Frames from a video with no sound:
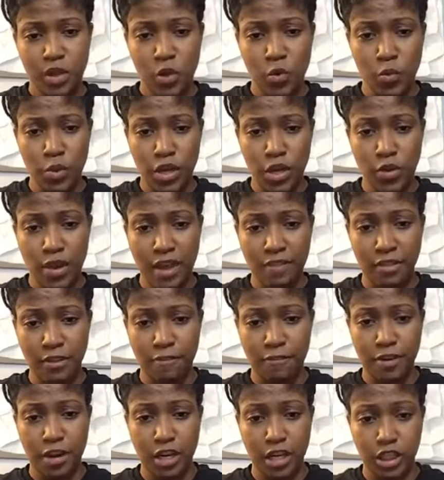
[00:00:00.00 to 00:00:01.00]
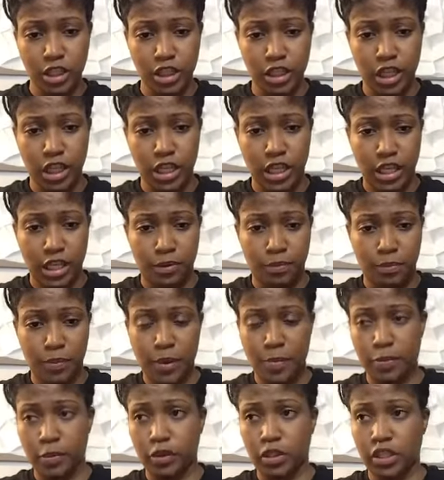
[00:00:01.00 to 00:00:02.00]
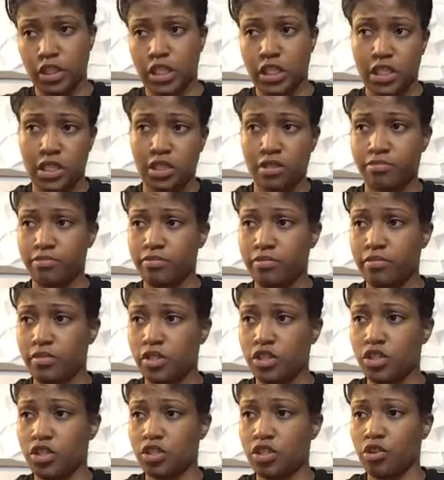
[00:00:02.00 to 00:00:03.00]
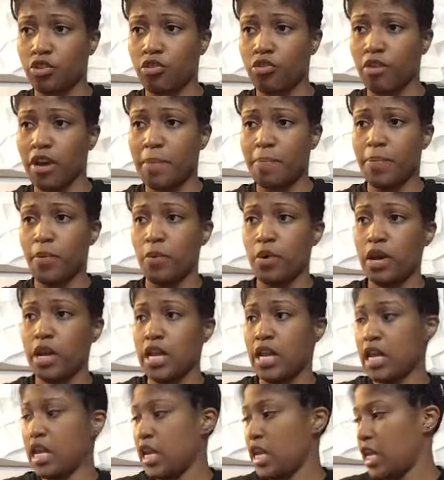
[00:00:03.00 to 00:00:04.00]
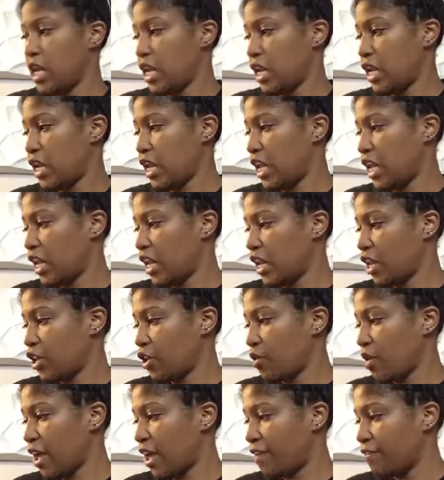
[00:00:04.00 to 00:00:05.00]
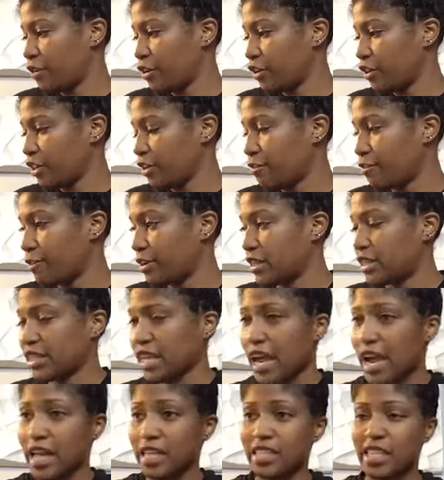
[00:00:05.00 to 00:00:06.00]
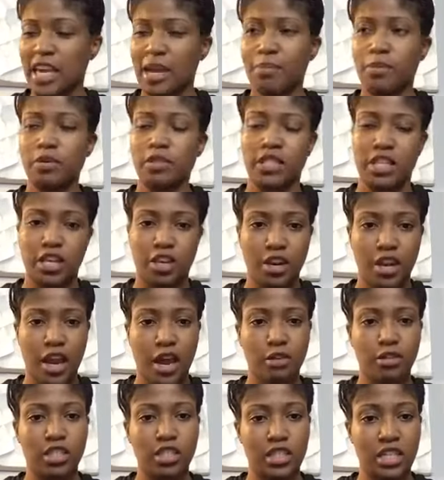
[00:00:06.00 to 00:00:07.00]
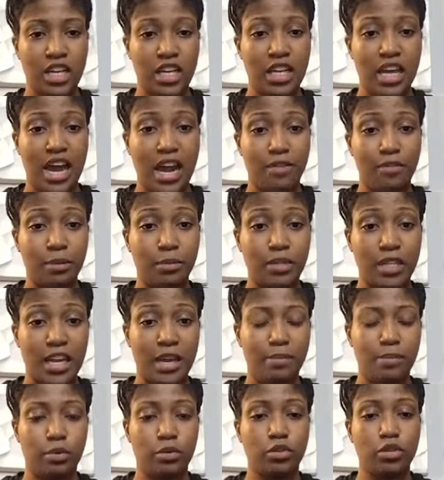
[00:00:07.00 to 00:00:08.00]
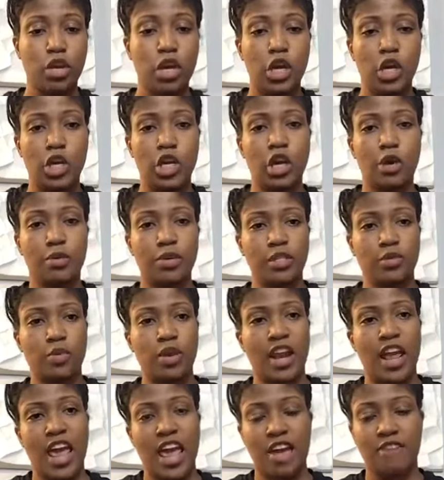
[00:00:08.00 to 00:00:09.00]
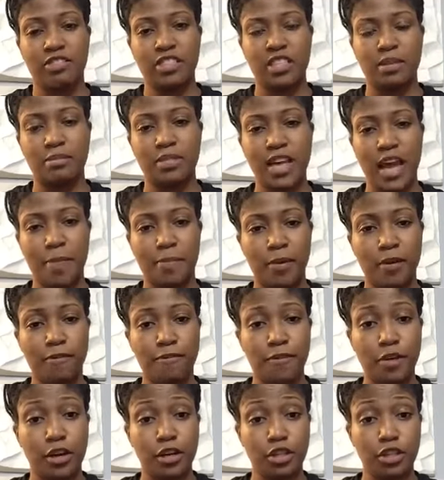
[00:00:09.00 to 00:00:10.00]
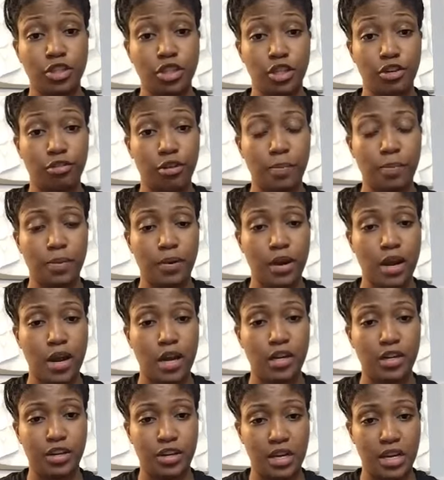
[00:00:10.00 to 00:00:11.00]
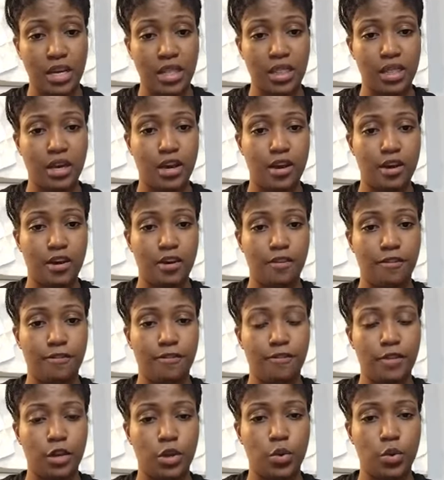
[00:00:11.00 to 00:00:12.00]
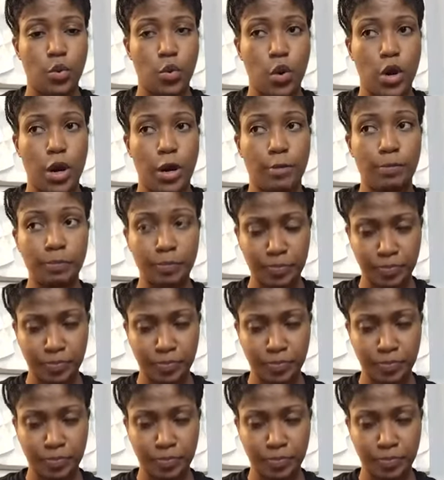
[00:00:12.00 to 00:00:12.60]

and then people just scrape on in, and then you have your different side tables and your couches and your dining room tables, you always want to have some type of furniture gripper underneath of your